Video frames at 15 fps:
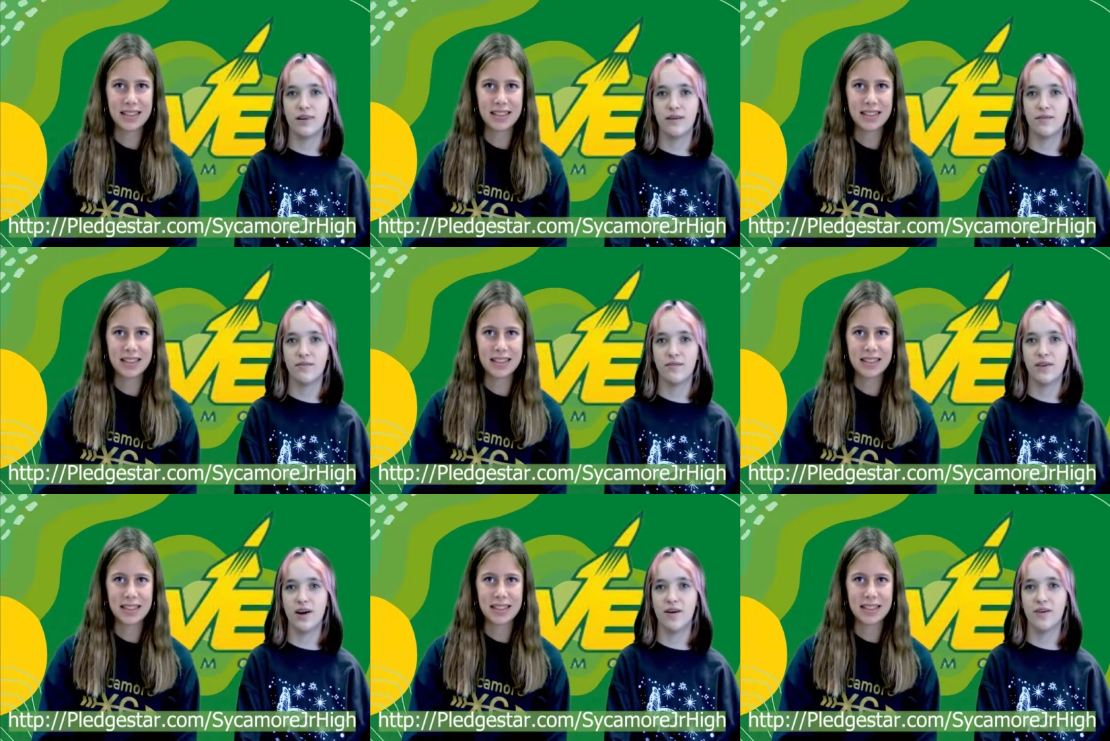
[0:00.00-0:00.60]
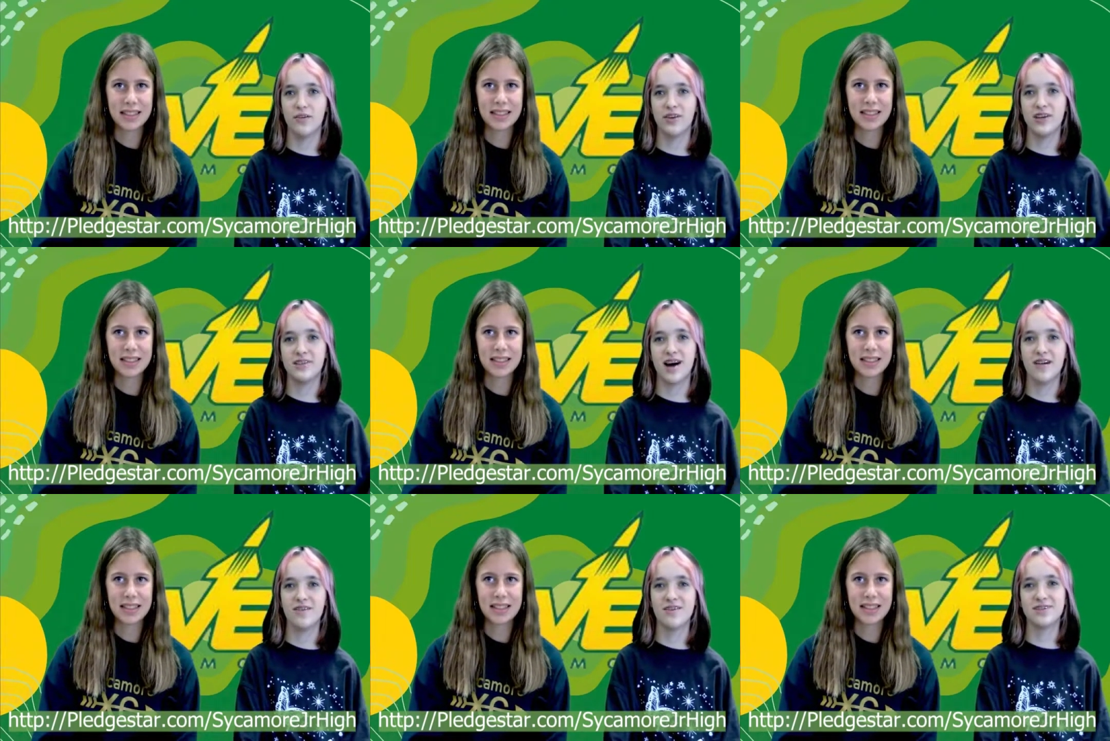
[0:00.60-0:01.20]
Speaker 1: We are only
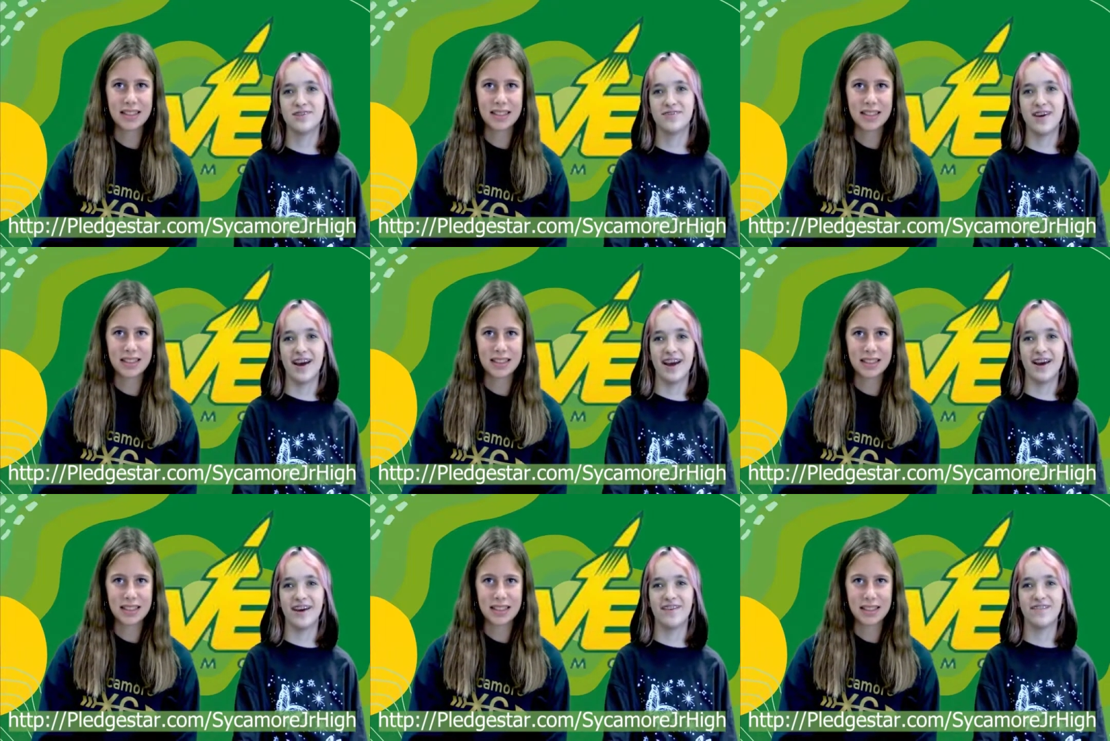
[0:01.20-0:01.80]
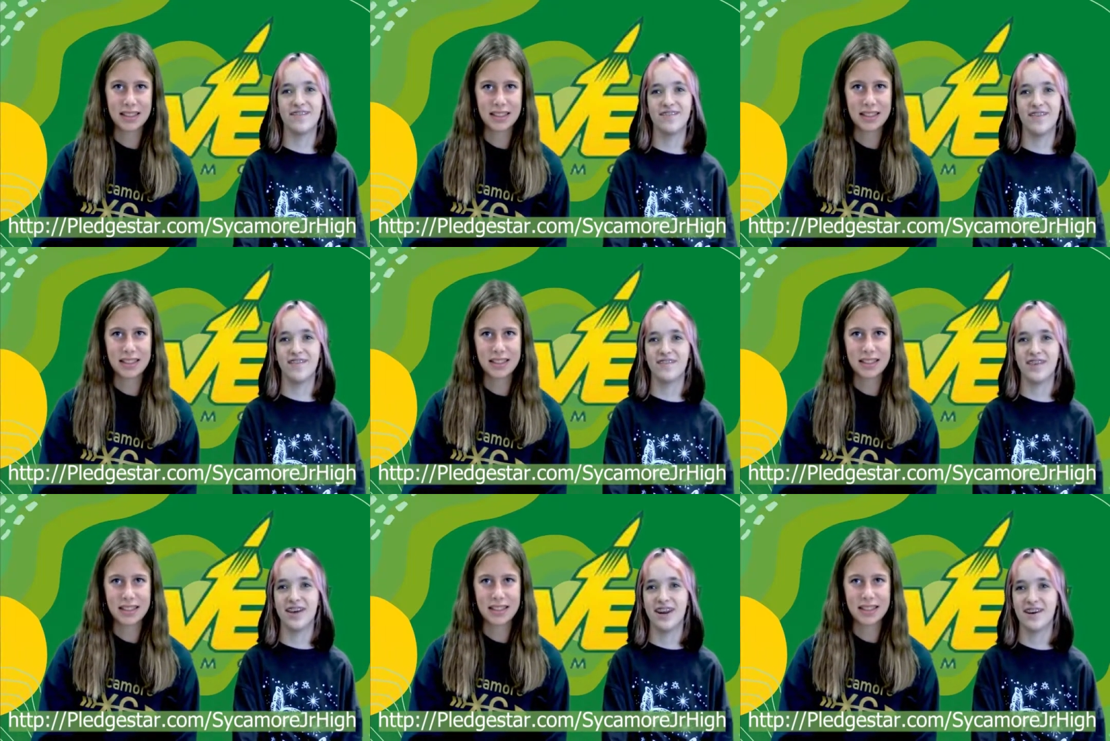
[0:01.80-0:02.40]
dollars away
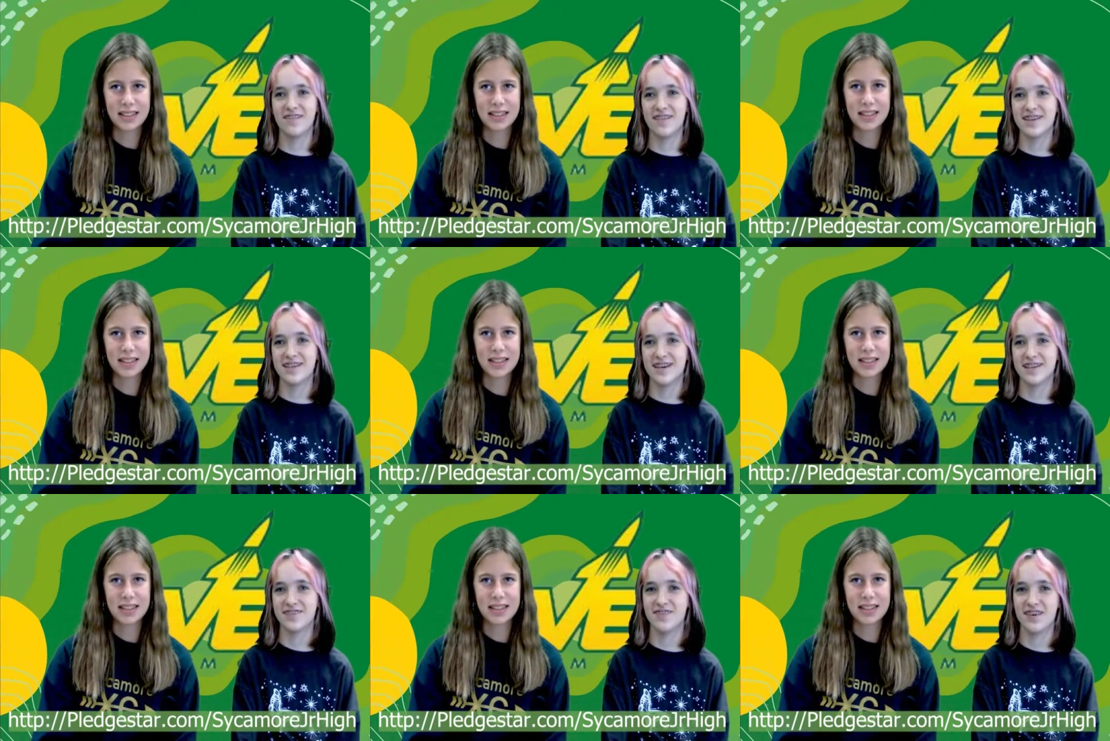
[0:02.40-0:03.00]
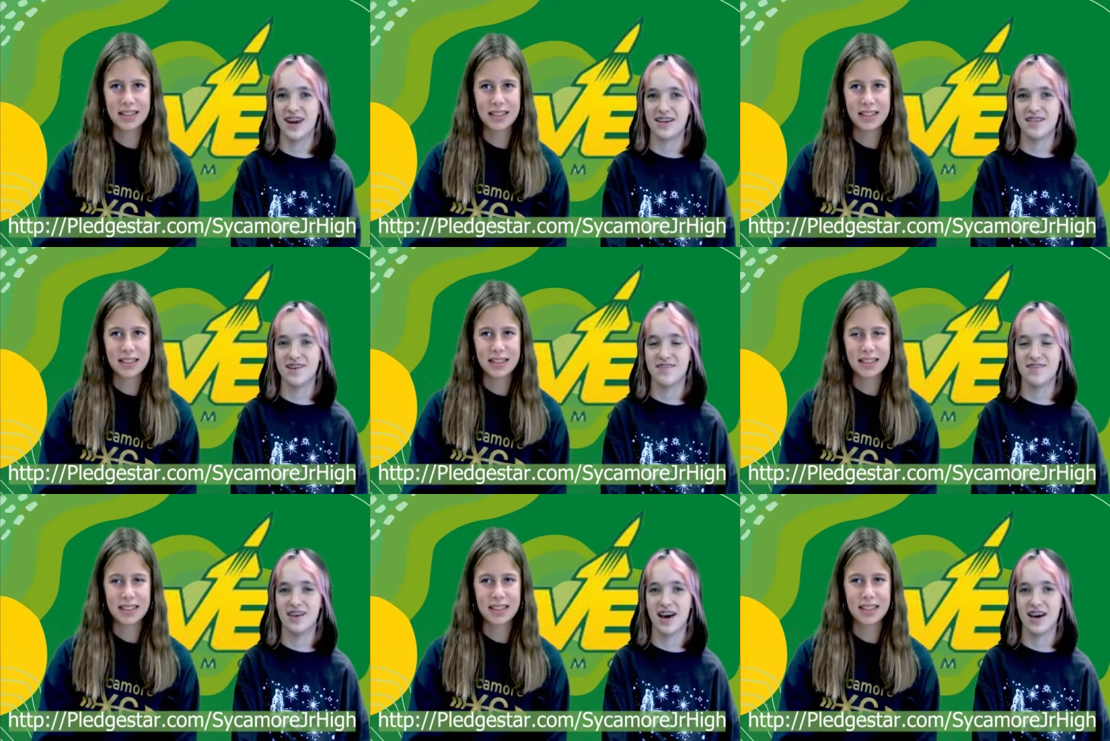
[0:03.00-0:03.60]
from getting recess fun
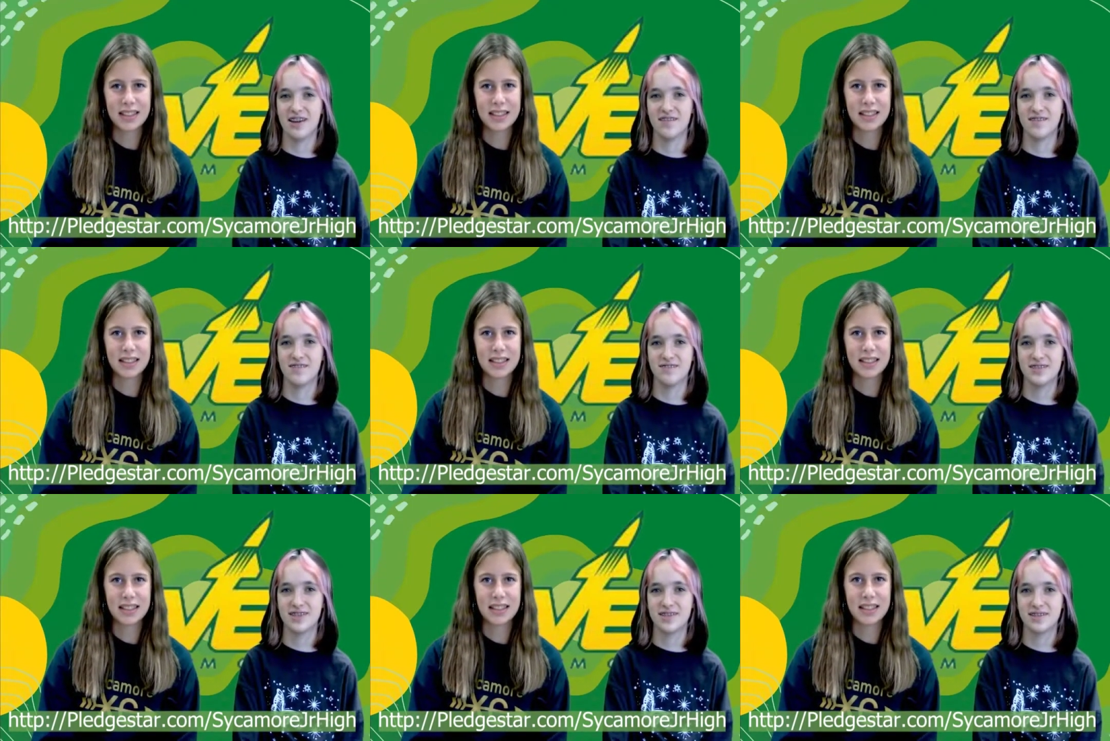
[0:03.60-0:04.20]
activity items.